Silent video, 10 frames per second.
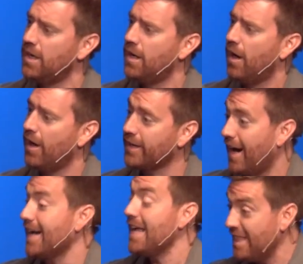on
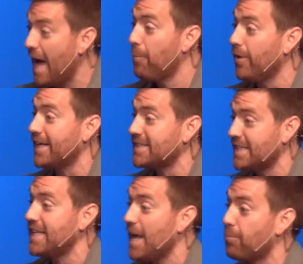God. In that book, it
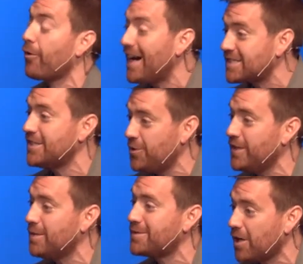says they had prostituted
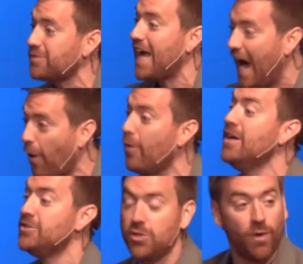themselves
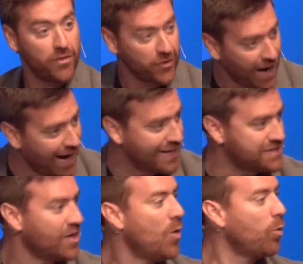out to other
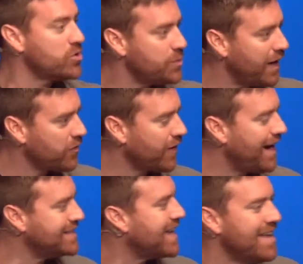gods, worshiping other
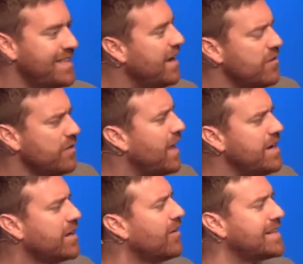gods. They
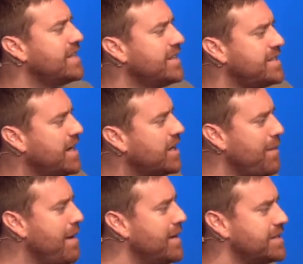neglected the Ten
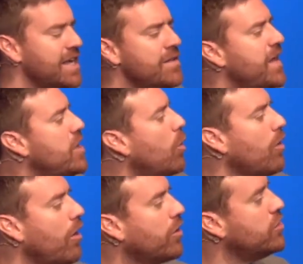Commandments. They no
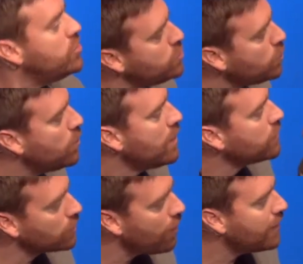longer knew
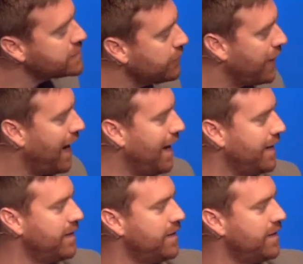the laws of God.